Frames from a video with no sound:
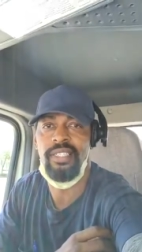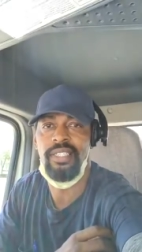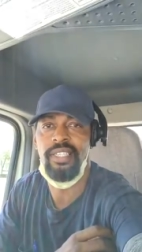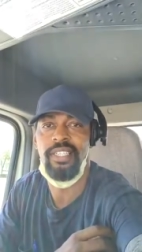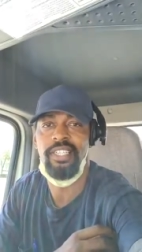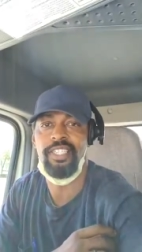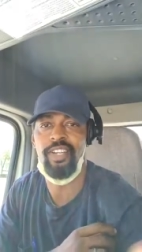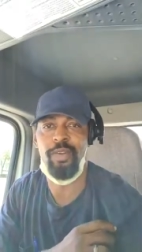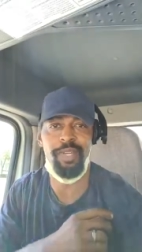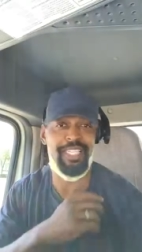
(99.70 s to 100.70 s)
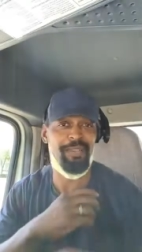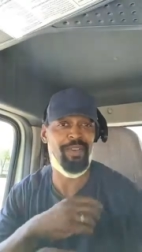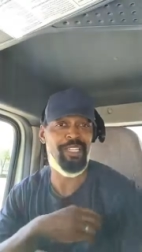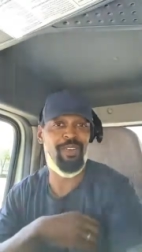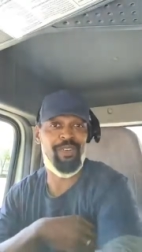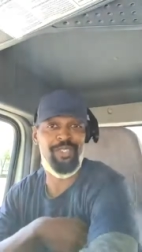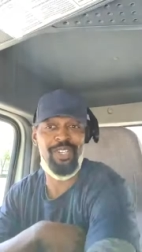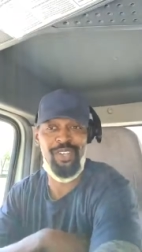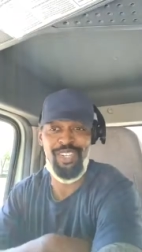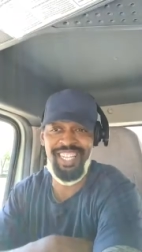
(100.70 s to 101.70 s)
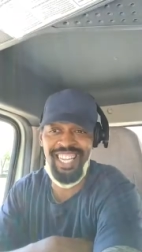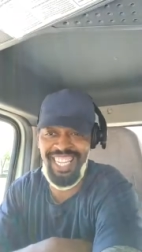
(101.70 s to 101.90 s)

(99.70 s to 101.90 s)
that. Sorry about that, my daughter's calling.